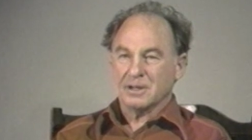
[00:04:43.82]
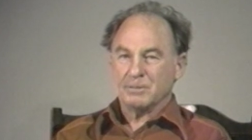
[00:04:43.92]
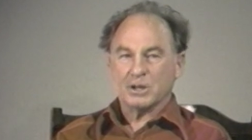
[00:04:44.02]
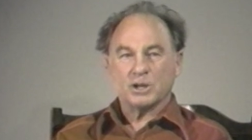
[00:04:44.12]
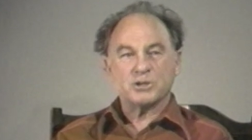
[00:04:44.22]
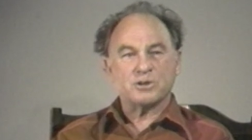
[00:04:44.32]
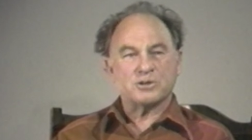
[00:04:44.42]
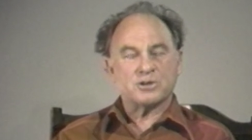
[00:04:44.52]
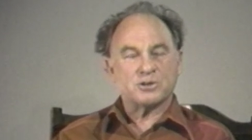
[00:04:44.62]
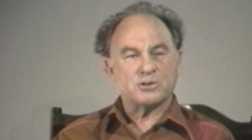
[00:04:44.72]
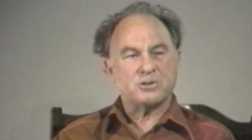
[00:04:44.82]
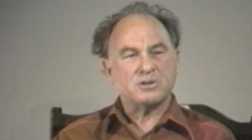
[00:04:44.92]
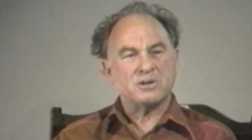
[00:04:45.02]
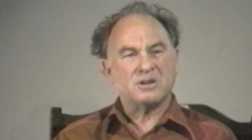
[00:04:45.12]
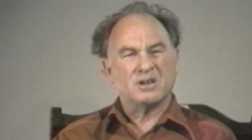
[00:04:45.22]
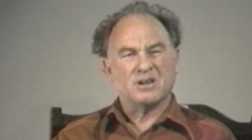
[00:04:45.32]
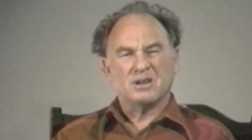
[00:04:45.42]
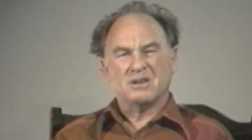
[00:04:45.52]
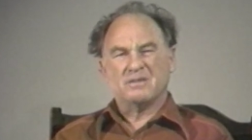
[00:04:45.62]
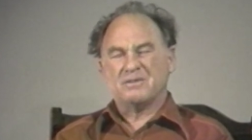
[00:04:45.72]
because there's a certain
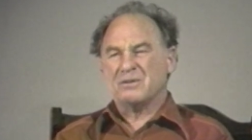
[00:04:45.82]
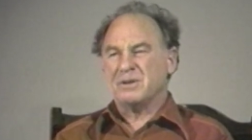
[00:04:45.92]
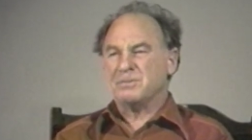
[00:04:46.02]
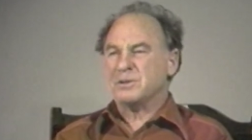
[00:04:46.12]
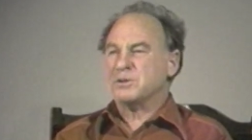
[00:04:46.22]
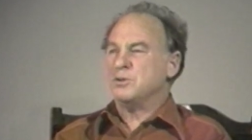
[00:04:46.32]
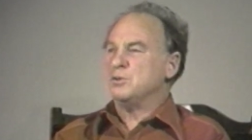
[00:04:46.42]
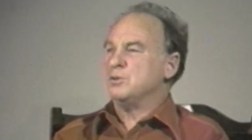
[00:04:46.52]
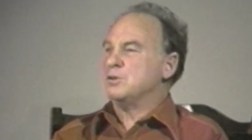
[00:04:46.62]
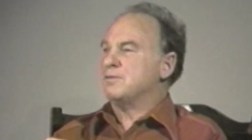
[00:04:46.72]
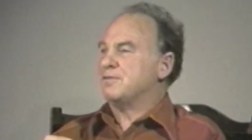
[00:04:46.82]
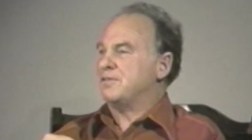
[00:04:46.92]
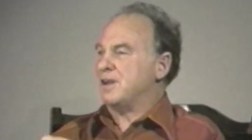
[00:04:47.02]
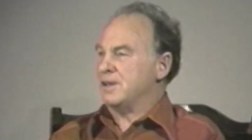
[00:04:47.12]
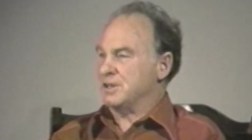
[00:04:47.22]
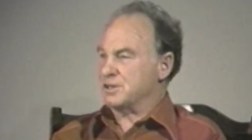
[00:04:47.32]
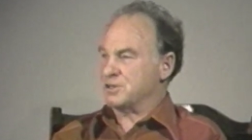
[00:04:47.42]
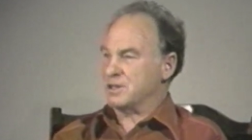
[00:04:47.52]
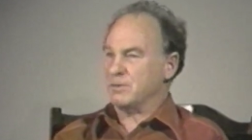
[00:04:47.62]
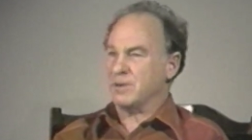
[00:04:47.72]
very peculiar fondness
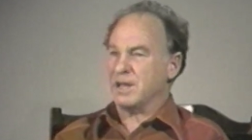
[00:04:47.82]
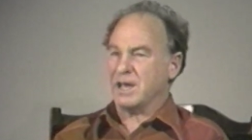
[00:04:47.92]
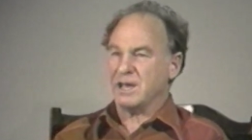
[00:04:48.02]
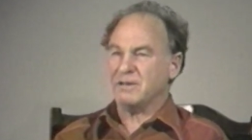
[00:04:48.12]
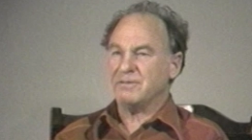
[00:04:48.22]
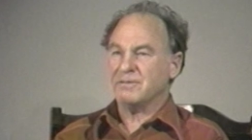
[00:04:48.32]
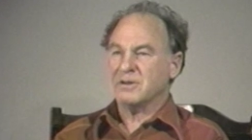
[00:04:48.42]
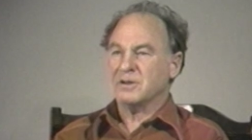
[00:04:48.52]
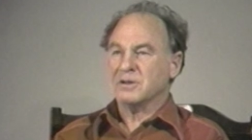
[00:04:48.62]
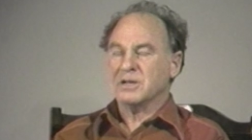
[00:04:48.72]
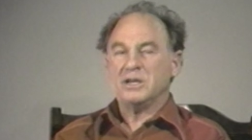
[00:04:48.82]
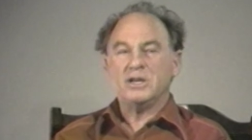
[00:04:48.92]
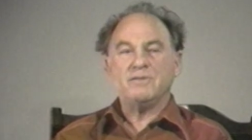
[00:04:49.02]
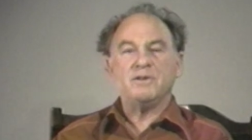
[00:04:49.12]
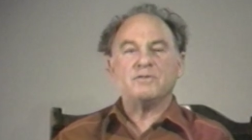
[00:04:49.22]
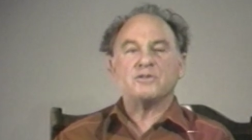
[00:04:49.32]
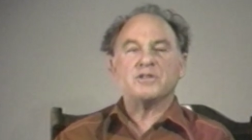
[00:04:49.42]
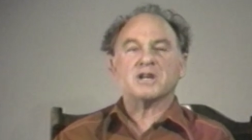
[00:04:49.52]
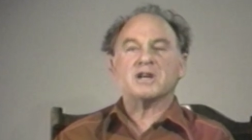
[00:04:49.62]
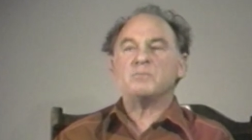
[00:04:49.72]
that we have even for
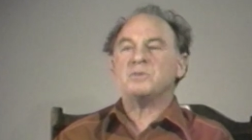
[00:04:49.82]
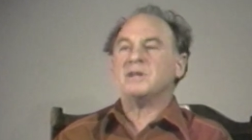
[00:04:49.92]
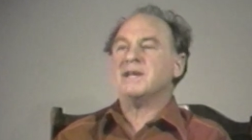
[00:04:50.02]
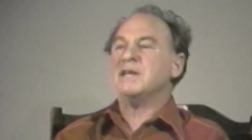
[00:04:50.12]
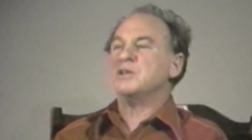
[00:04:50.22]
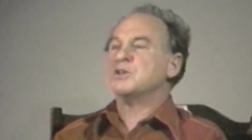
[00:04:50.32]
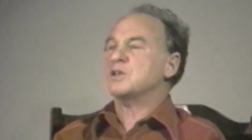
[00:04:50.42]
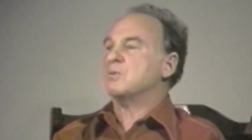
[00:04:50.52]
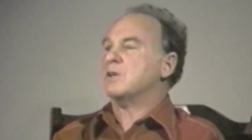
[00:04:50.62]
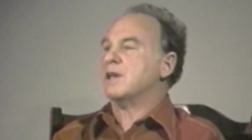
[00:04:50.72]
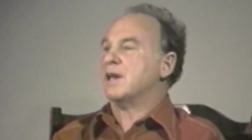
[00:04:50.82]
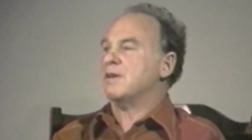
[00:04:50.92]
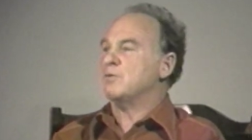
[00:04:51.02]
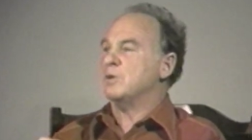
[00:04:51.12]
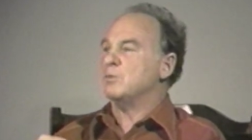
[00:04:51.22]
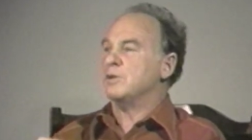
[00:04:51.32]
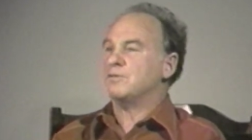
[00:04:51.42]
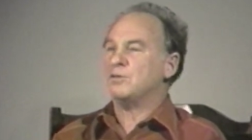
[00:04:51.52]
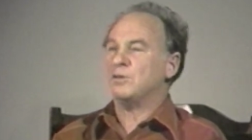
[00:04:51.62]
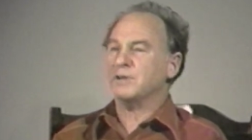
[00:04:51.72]
the complaints that we have when we
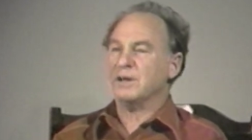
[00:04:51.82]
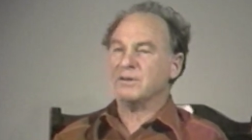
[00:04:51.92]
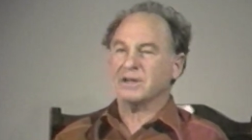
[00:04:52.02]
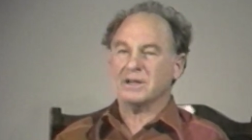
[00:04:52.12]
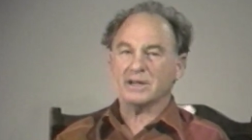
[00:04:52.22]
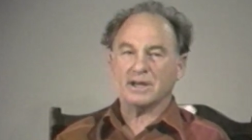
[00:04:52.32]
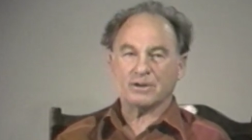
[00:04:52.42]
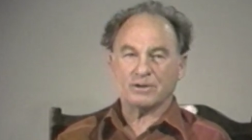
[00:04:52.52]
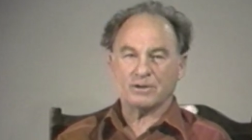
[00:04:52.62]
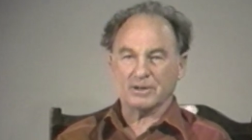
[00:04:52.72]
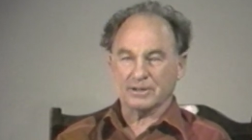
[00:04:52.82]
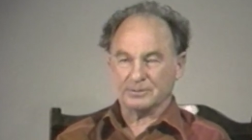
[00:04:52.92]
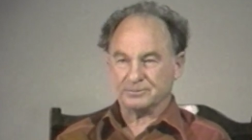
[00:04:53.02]
fall down and get hurt.